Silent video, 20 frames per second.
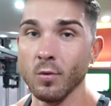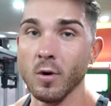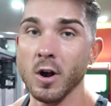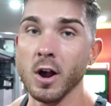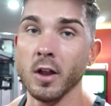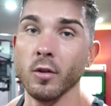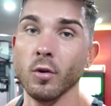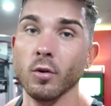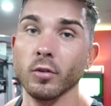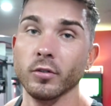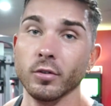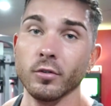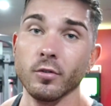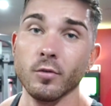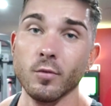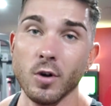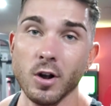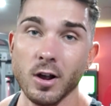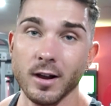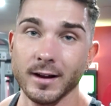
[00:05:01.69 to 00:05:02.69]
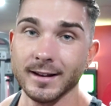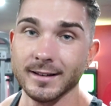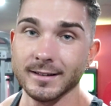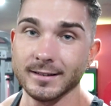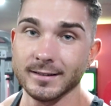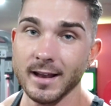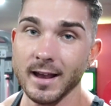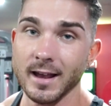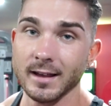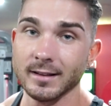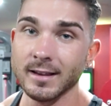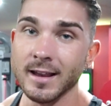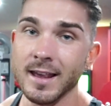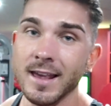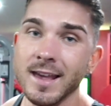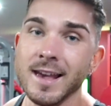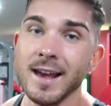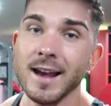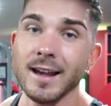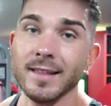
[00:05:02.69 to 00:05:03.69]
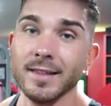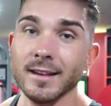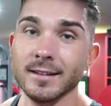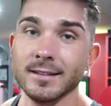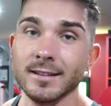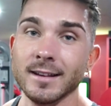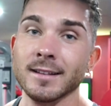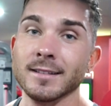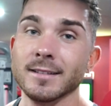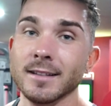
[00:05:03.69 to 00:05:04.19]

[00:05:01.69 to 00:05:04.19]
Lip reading: 1 or 2 working sets, and this is